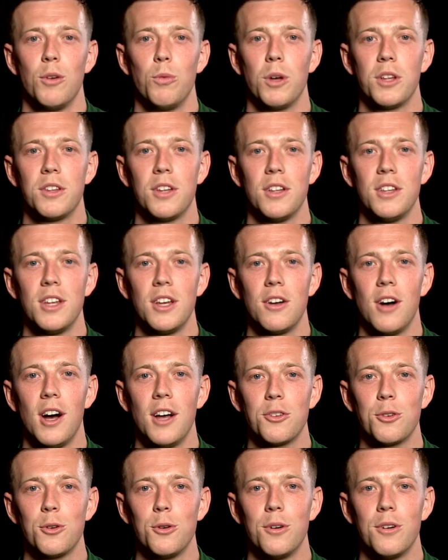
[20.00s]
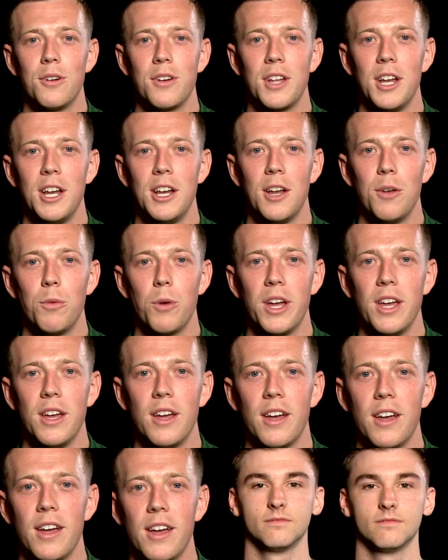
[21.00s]
We're turning Glasgow green and white.
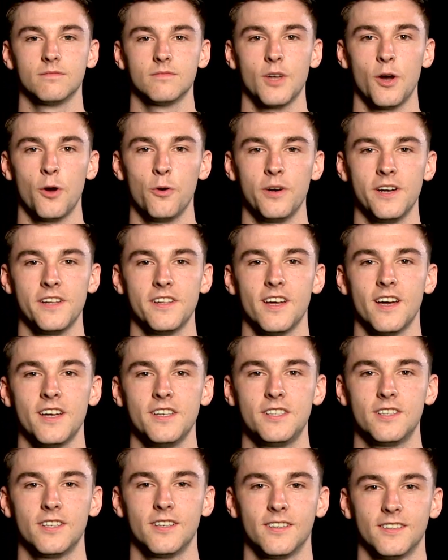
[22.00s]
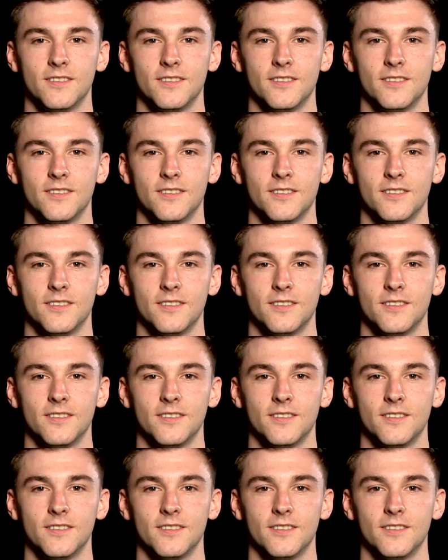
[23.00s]
Already is.